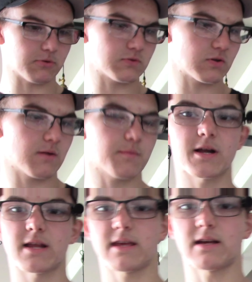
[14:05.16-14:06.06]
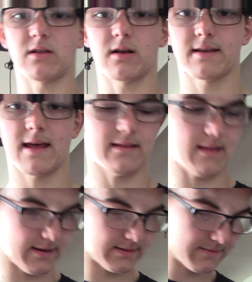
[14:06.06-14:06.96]
syrup or anything along that
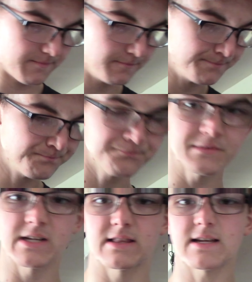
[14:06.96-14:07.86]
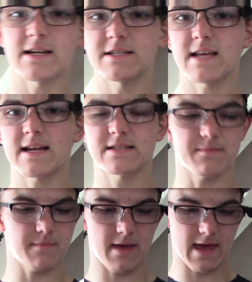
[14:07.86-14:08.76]
lines. Then I just add
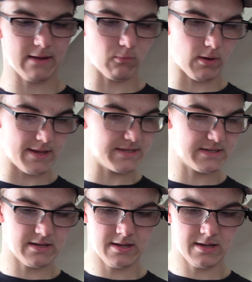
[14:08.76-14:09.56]
some egg whites,